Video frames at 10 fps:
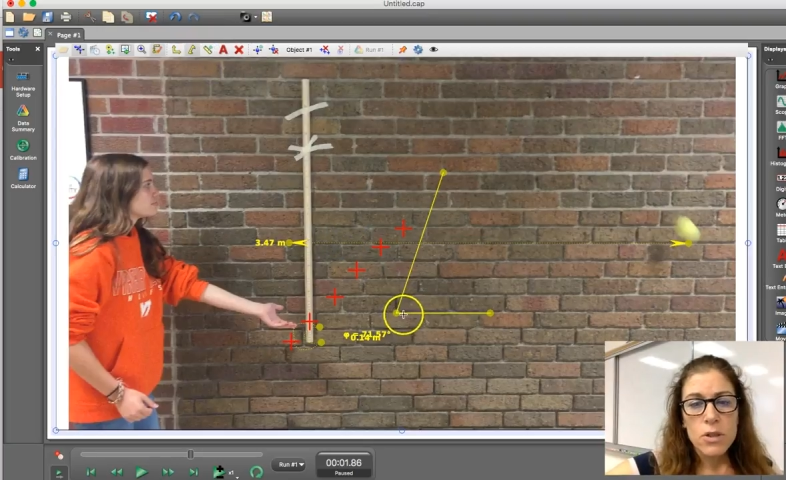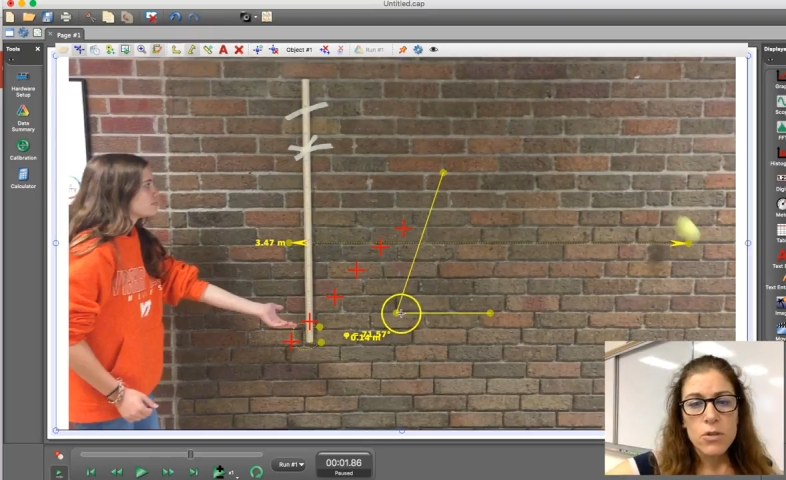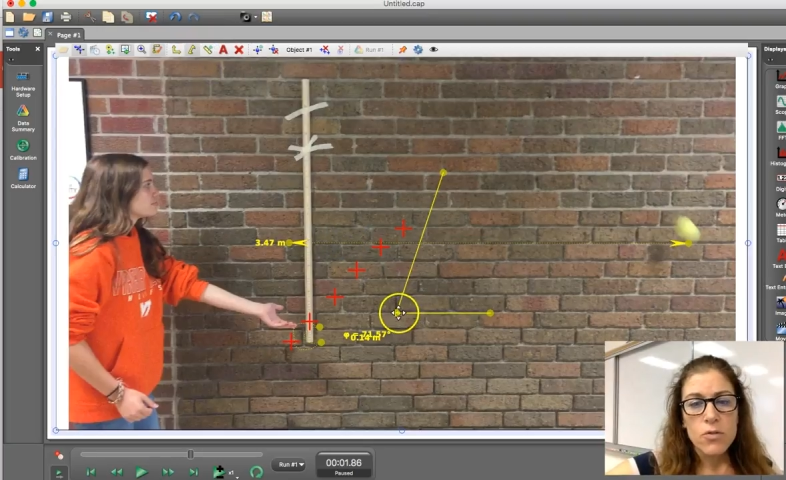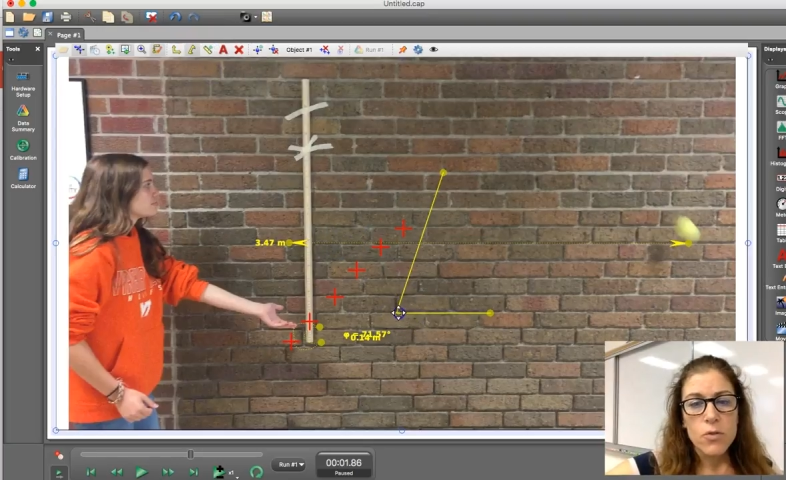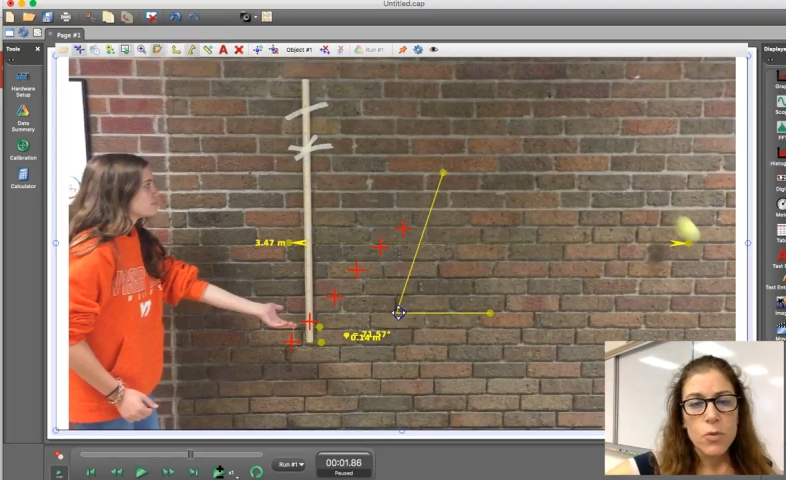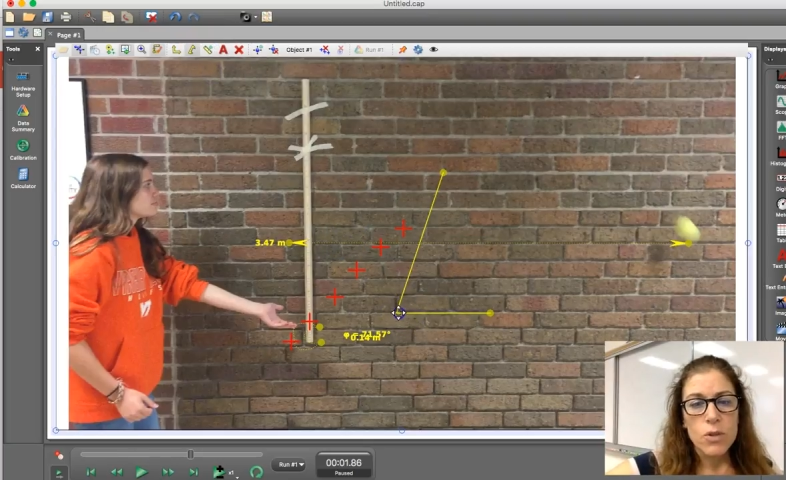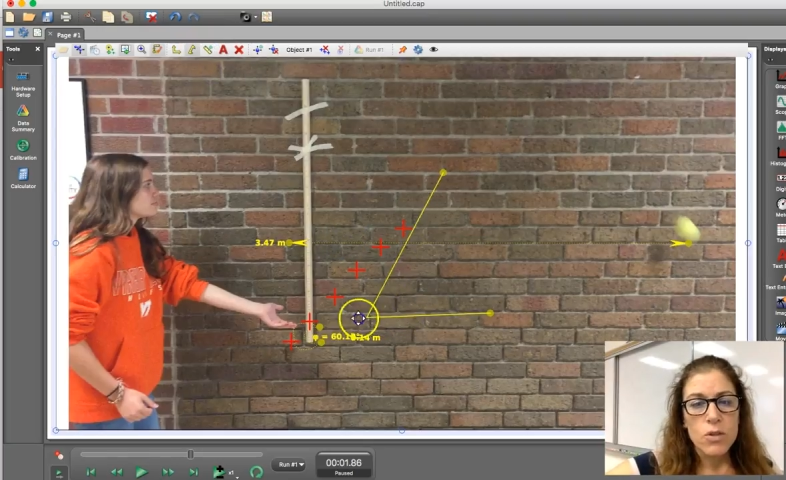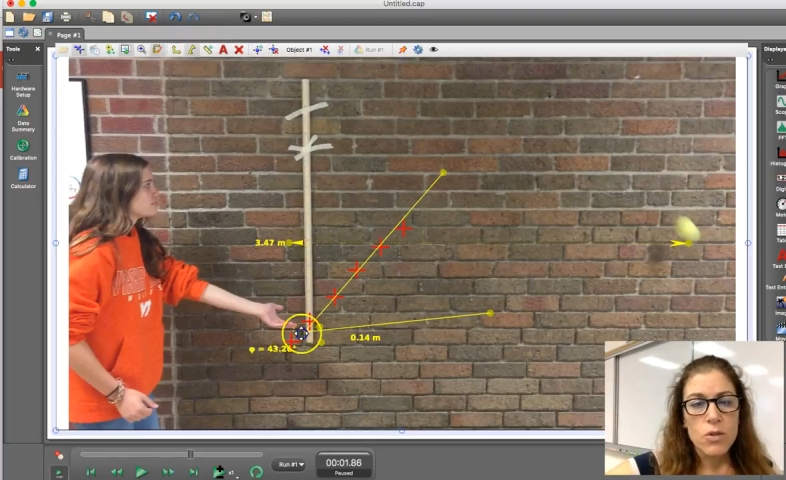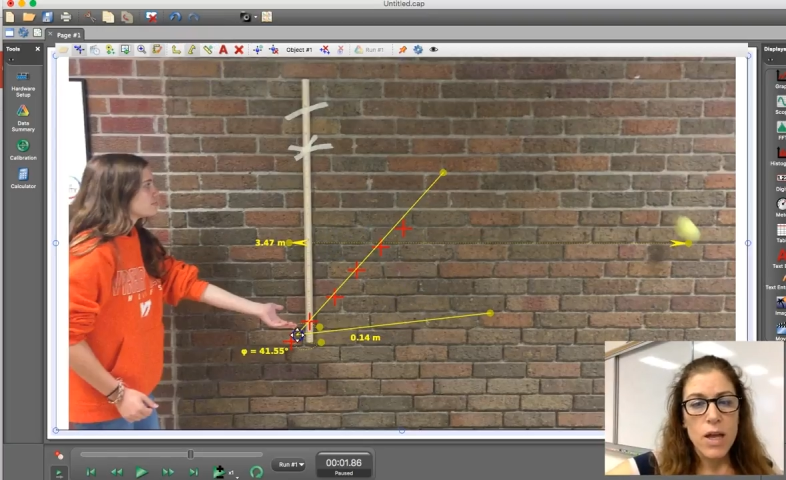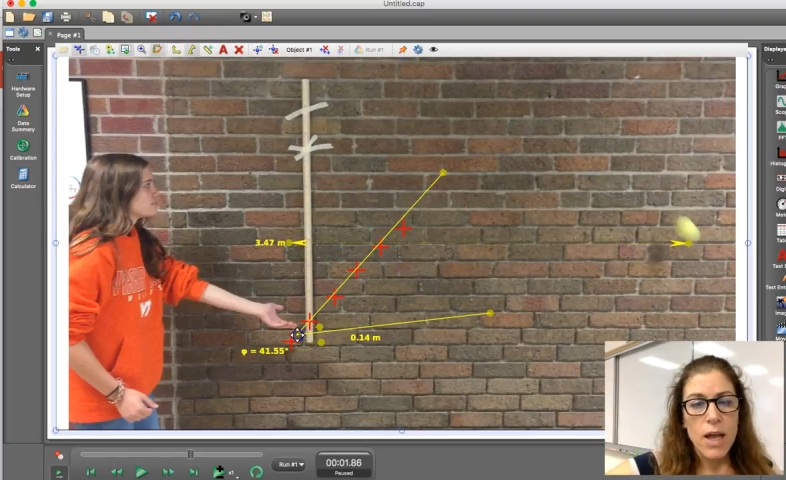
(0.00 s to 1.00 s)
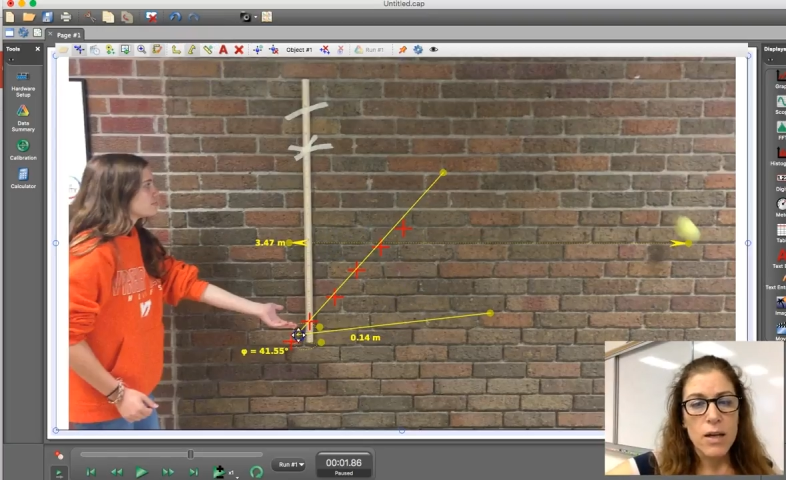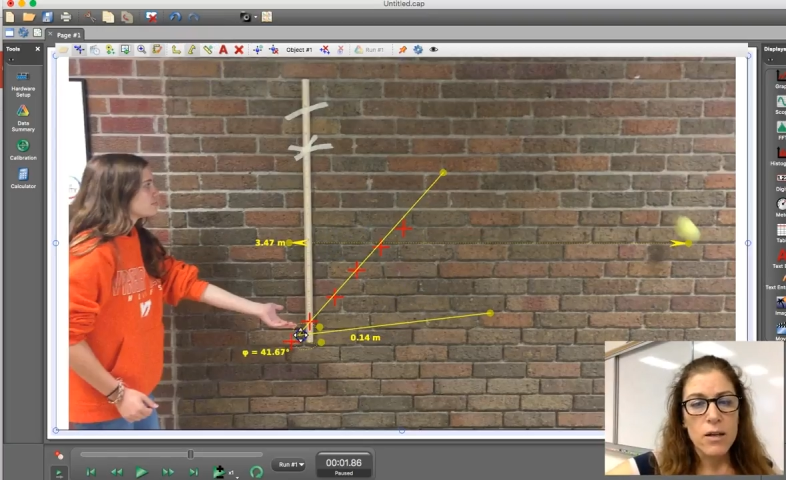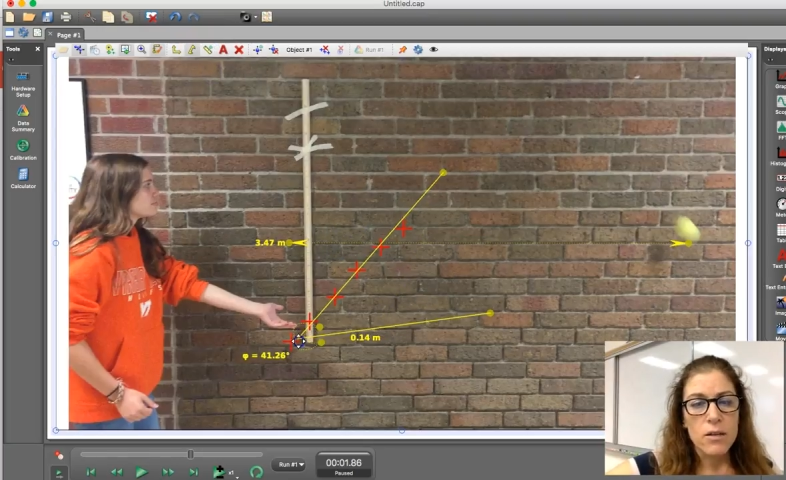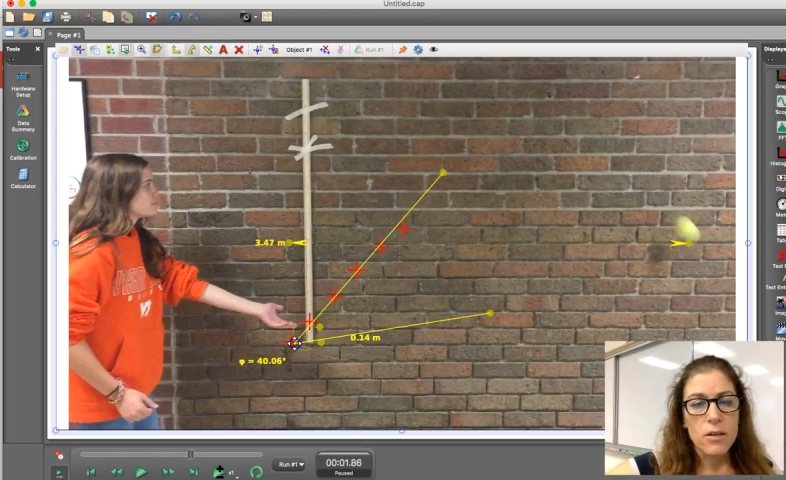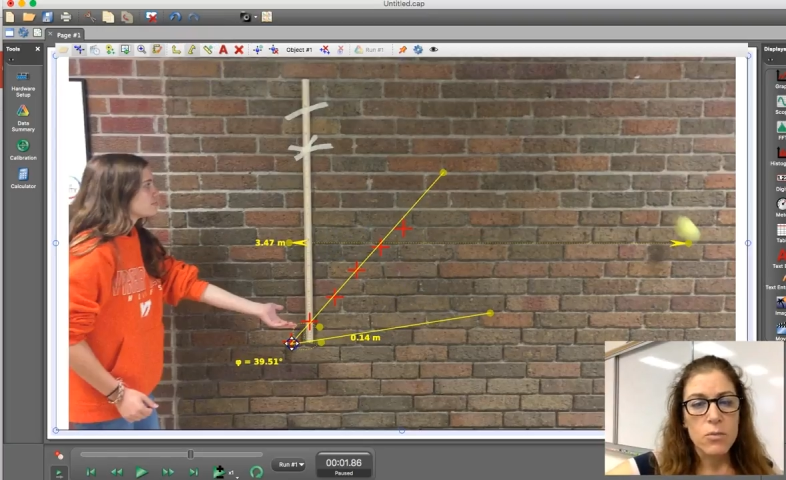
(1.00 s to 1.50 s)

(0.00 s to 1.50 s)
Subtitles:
so if you want to know the angle